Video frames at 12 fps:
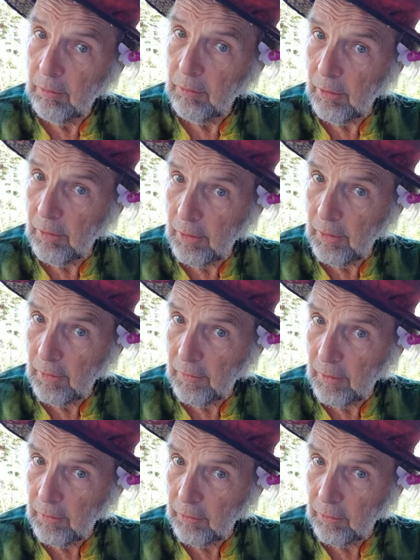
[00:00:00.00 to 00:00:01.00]
20 years
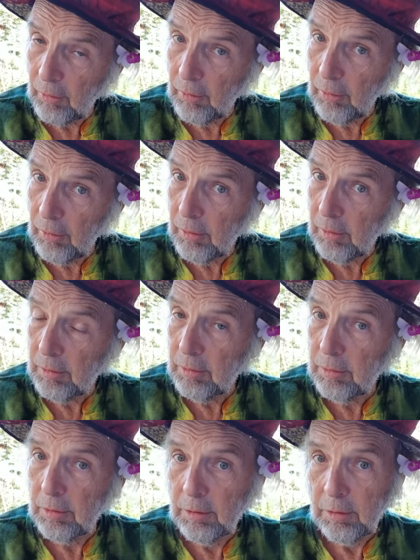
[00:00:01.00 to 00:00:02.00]
at the school.
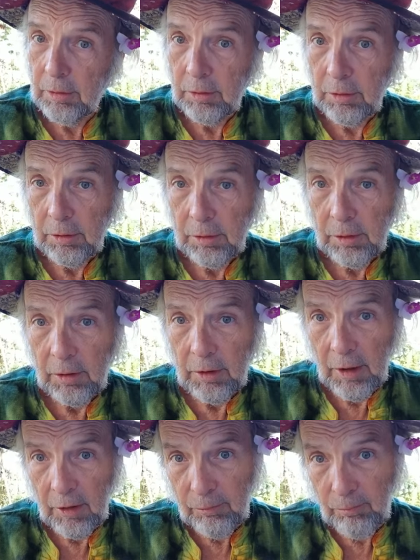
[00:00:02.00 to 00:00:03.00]

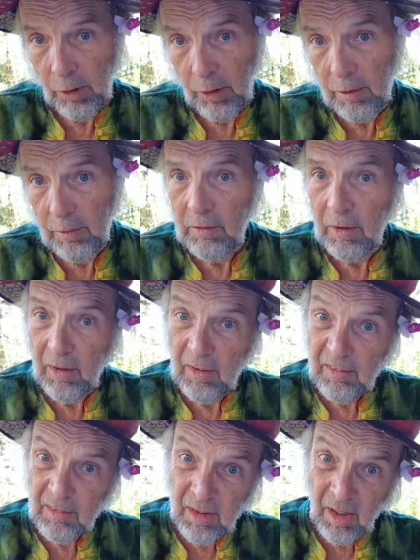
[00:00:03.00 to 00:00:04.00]
Yes, Mom.
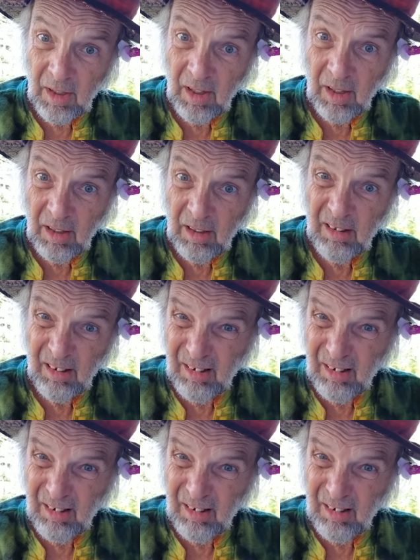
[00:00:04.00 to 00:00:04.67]
Yes, Dad.